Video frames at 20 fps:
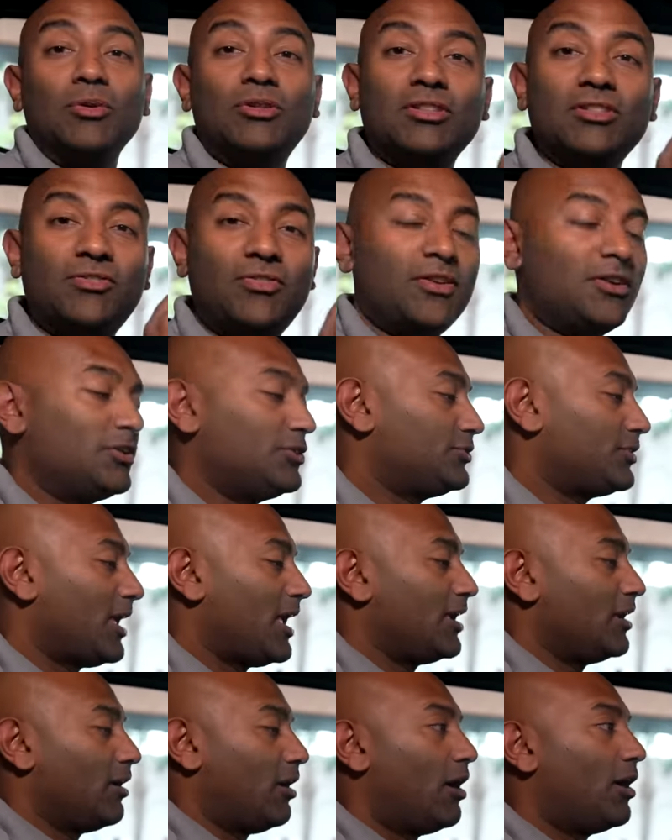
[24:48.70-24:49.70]
we just finished
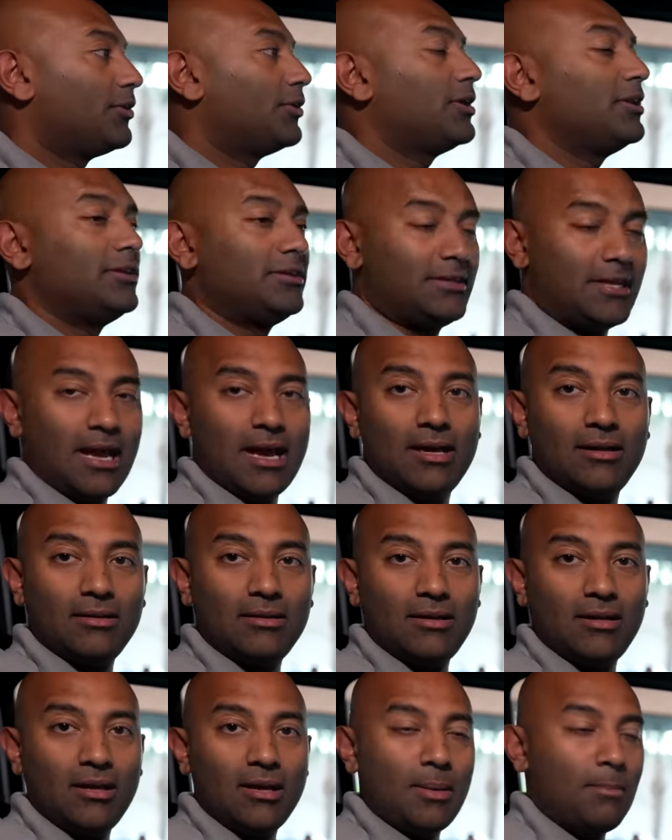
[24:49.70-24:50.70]
a
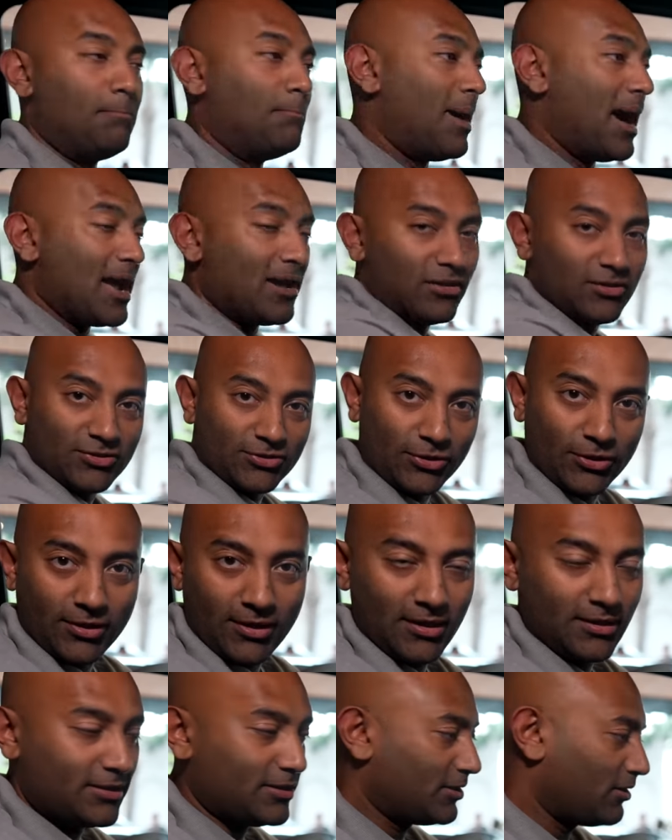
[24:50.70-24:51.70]
110 mile
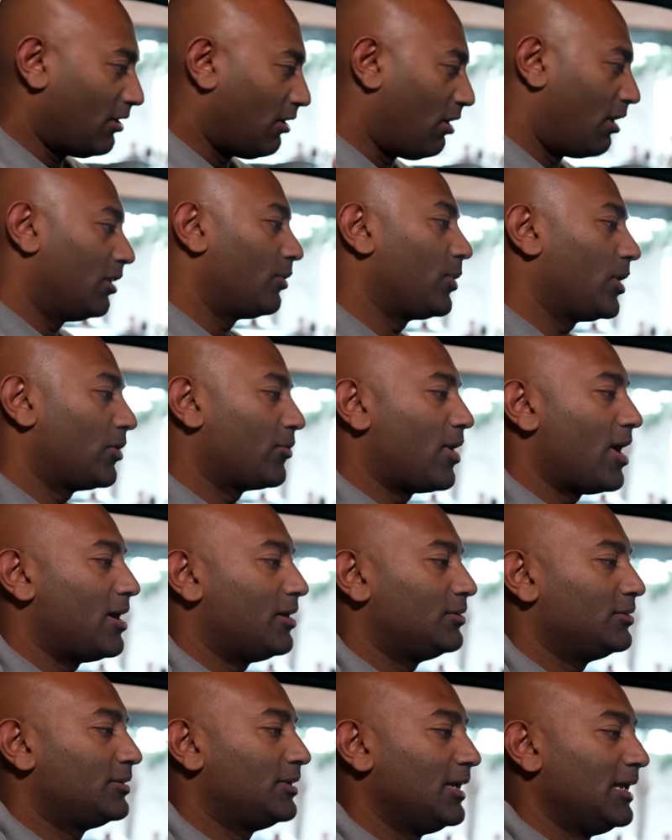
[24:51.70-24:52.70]
circuit all the way
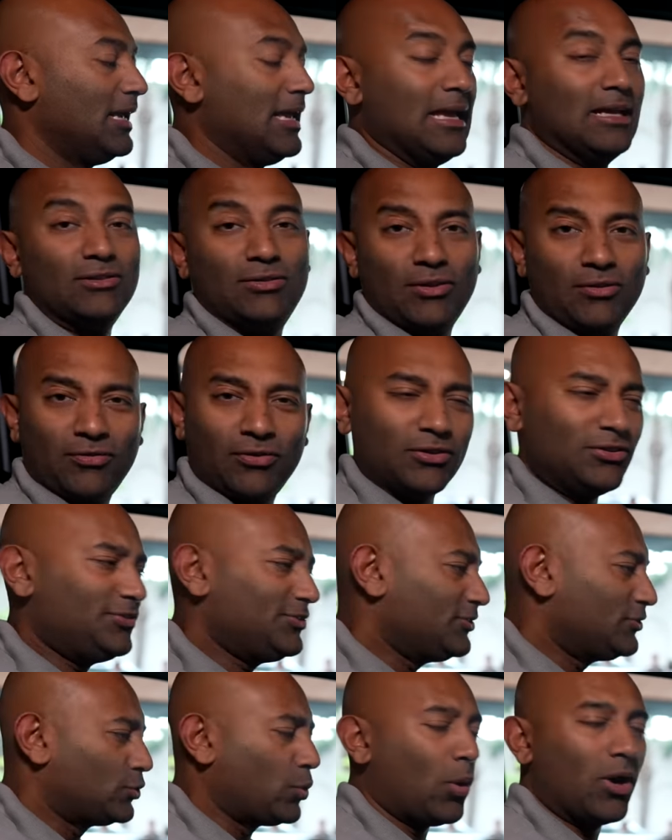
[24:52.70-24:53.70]
around. So the
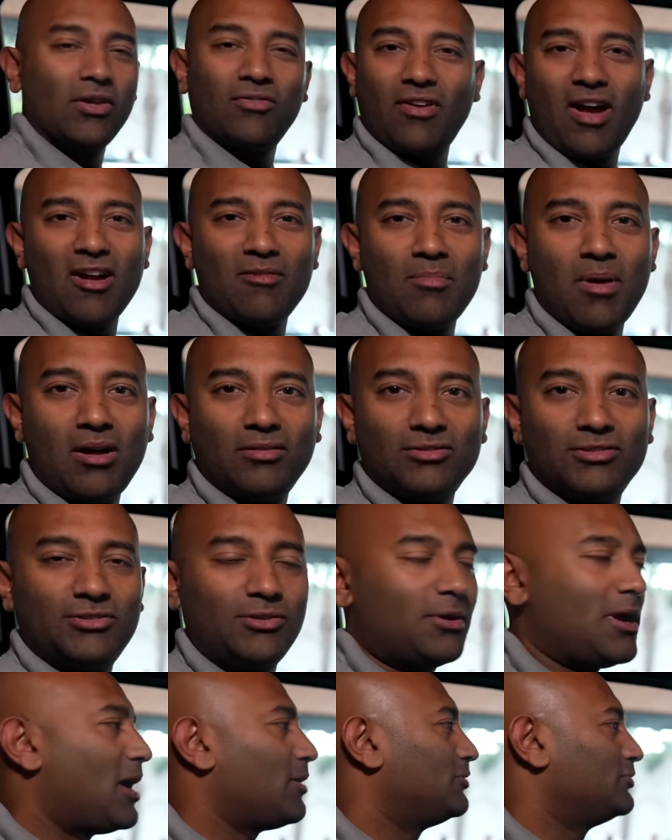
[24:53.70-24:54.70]
first 25 miles or
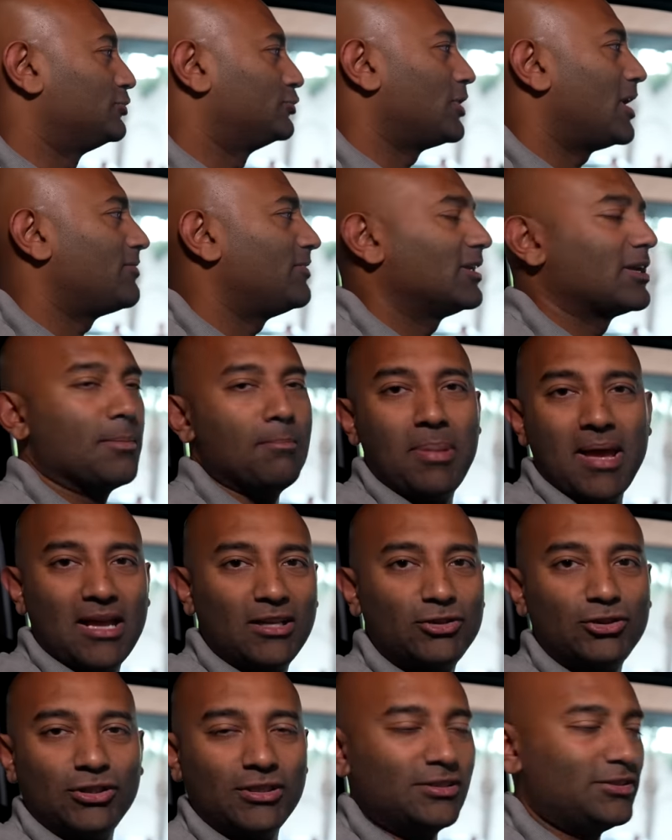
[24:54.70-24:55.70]
so, I was driving like a
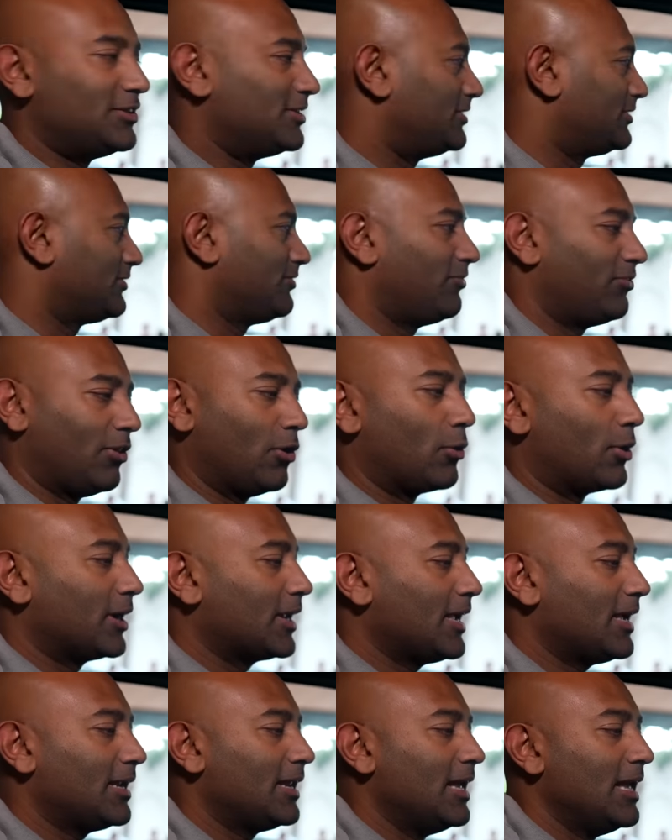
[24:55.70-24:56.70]
banshee, just
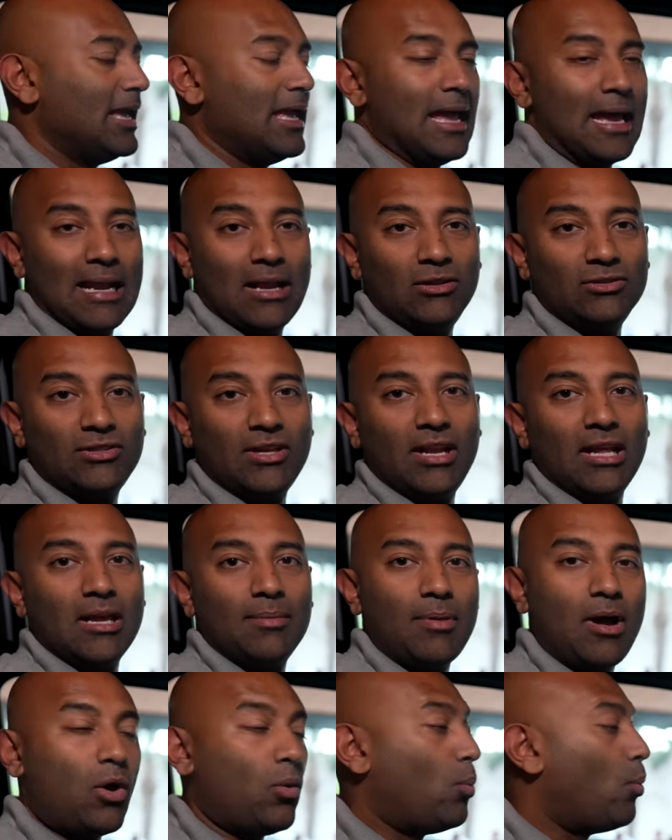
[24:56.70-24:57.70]
flooring it, and I was getting
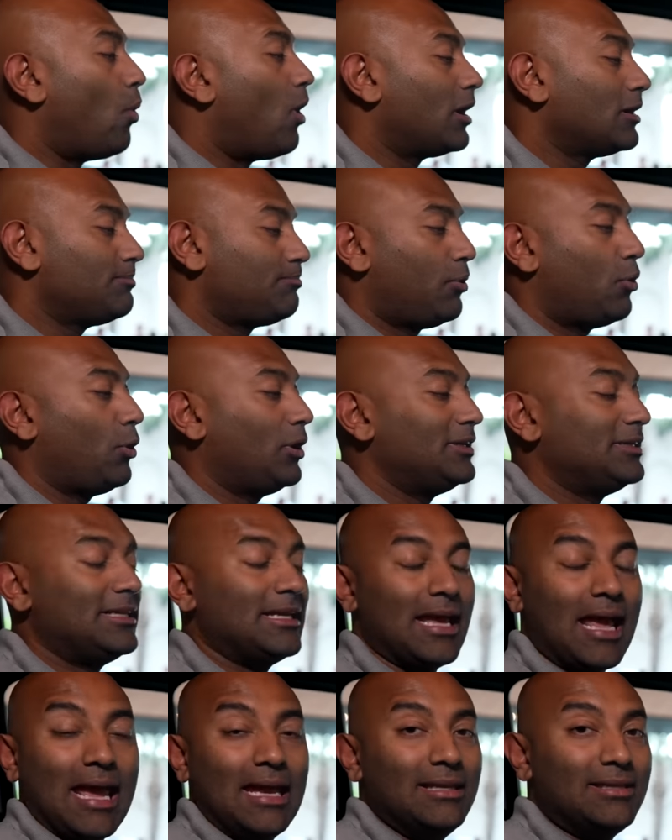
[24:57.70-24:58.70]
about
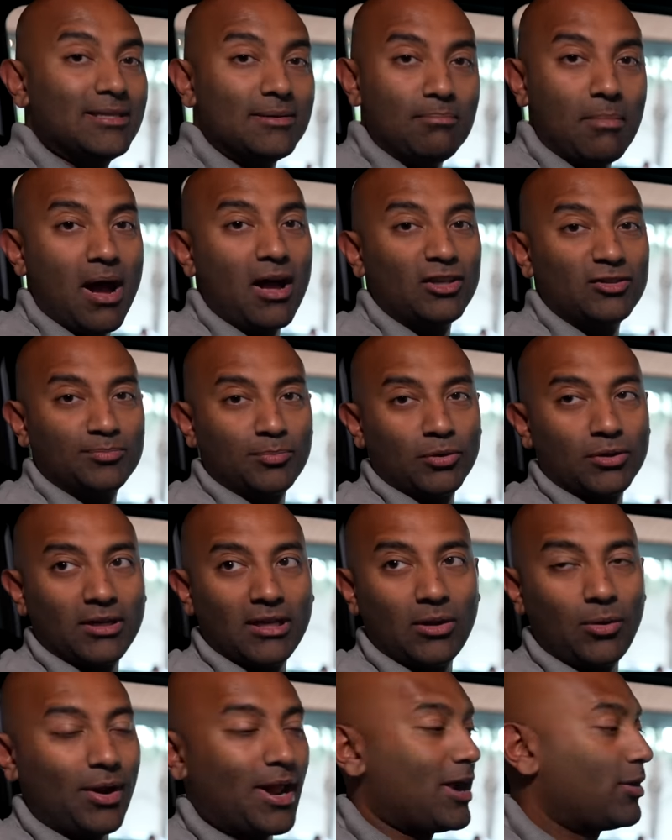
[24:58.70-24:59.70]
1.8 miles per
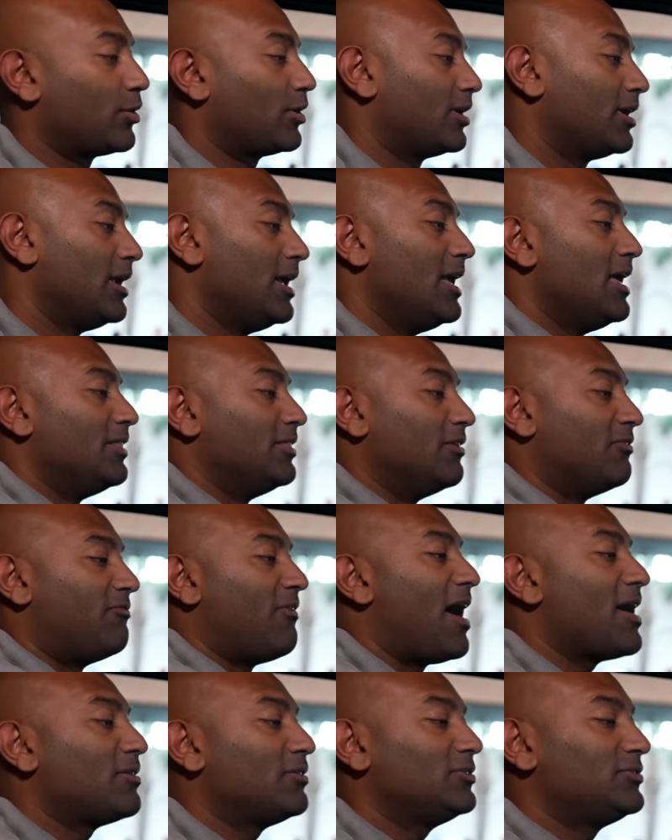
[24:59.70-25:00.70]
kilowatt hour. The
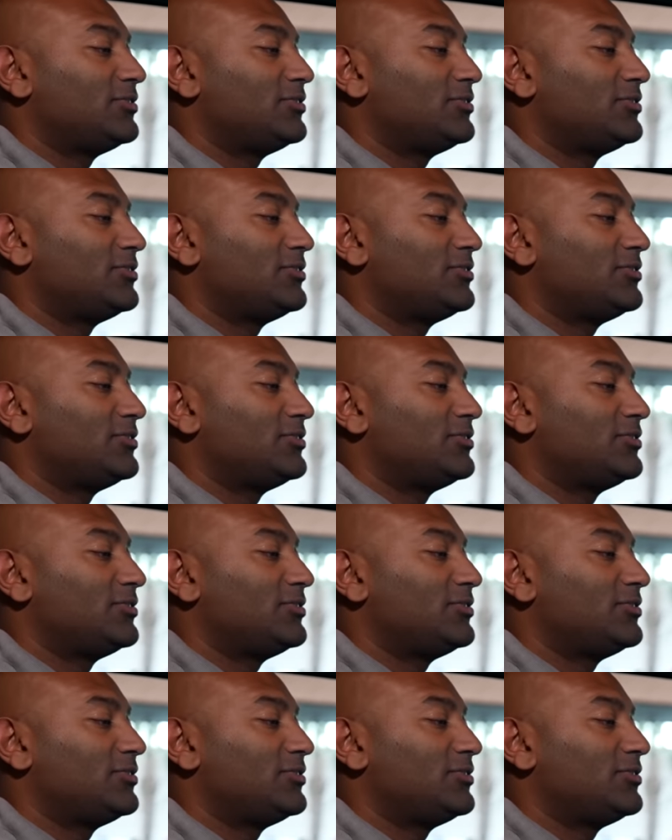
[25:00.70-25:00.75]
final